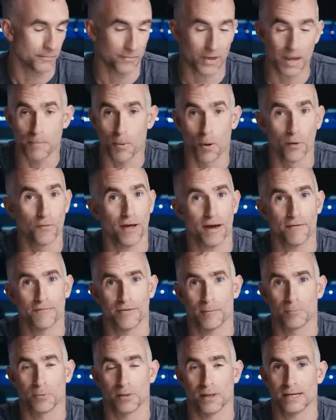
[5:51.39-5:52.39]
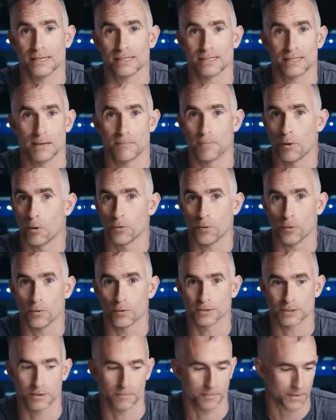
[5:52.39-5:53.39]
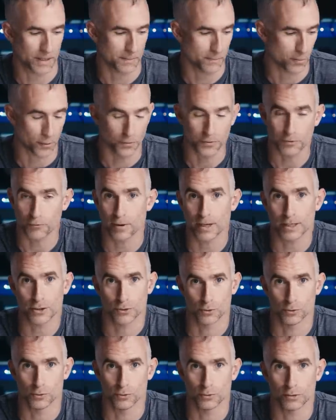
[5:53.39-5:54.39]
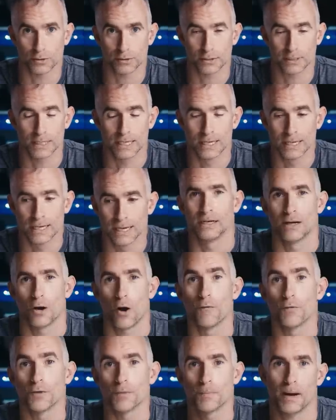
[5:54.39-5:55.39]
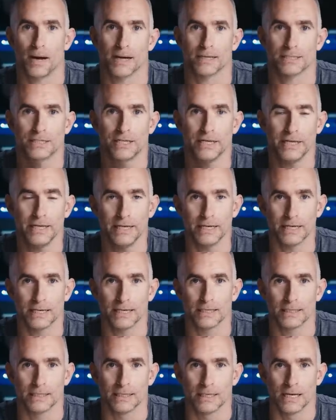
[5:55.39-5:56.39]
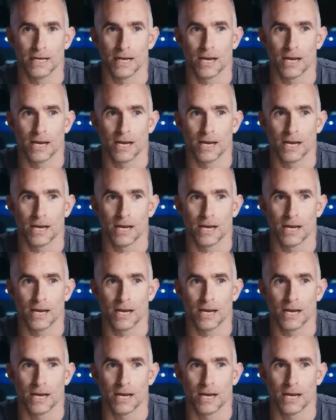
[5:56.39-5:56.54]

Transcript: They both have their place. They're both awesome. They're both great tools. Over the past year,